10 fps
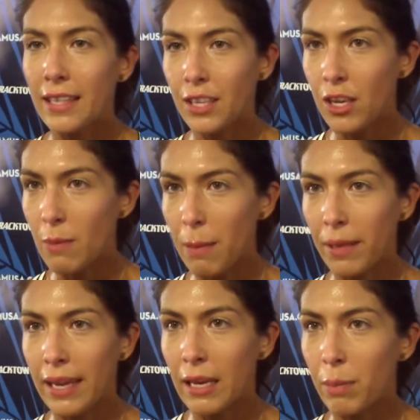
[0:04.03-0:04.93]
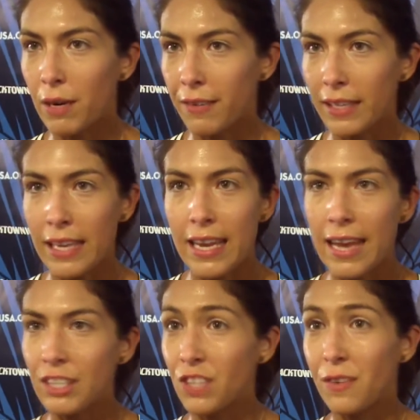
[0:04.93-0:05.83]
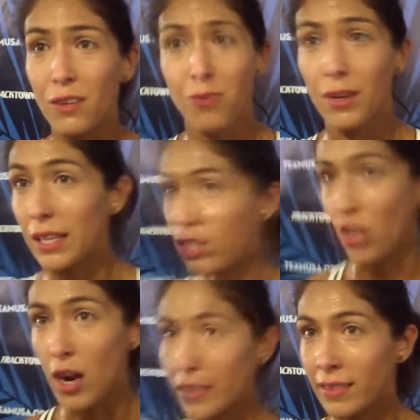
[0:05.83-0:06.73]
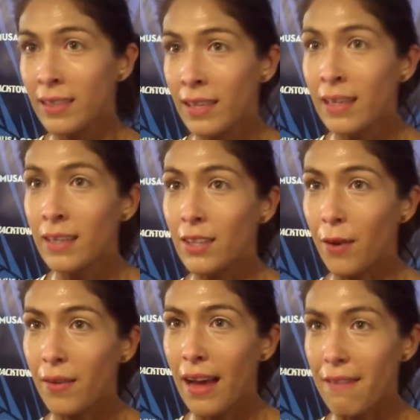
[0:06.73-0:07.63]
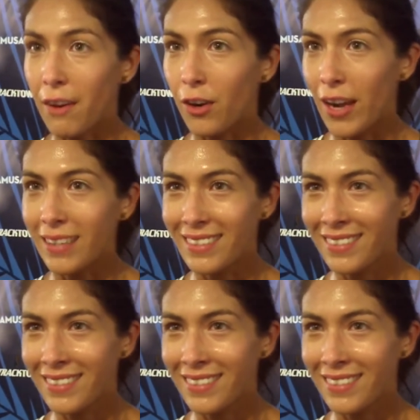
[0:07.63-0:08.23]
execute my plan perfectly, and just feel really strong. So I felt great.